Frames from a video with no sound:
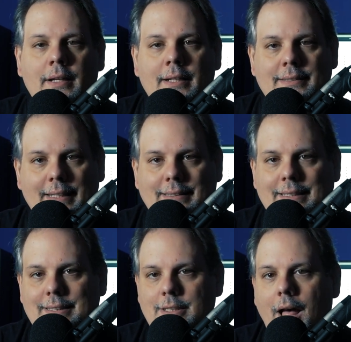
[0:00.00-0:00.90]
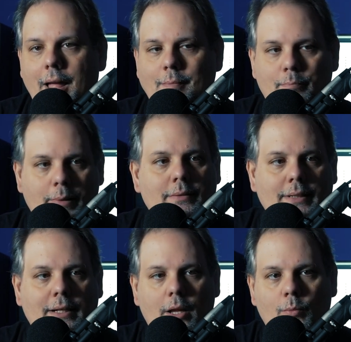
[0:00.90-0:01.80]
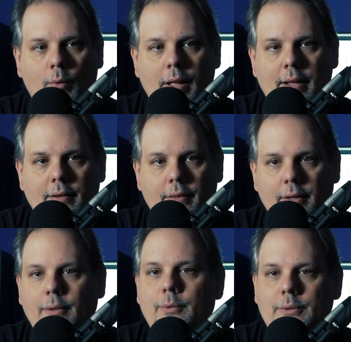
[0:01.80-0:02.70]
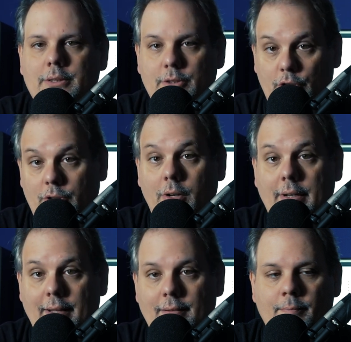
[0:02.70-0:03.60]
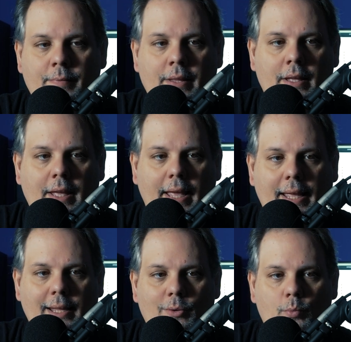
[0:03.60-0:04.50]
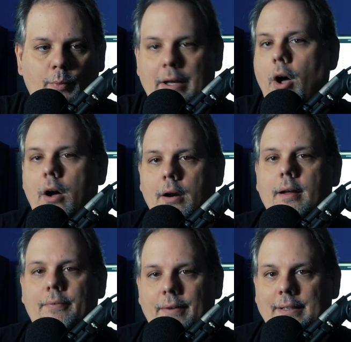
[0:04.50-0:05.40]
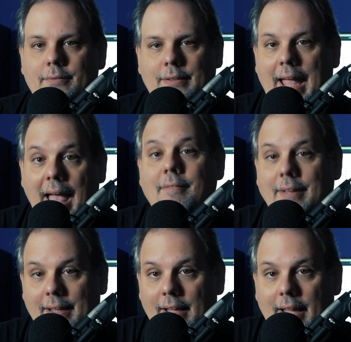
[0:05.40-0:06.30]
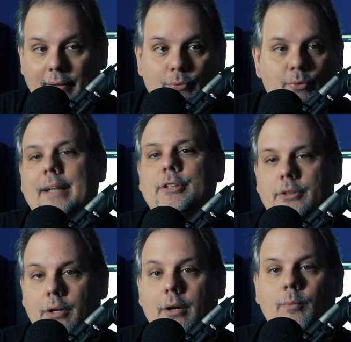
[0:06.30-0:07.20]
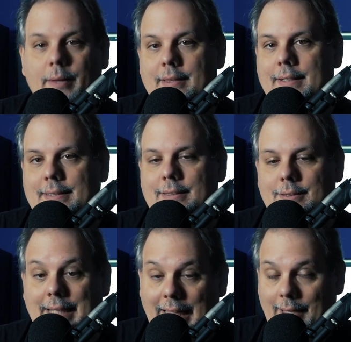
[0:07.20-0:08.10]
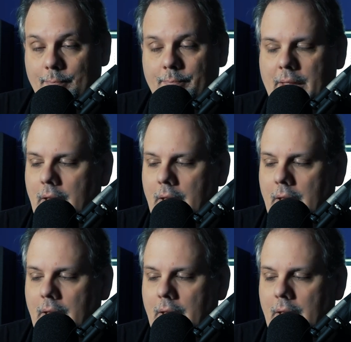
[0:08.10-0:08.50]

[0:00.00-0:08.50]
since it's not building on what those started, And we are effectively having a fresh start with this team.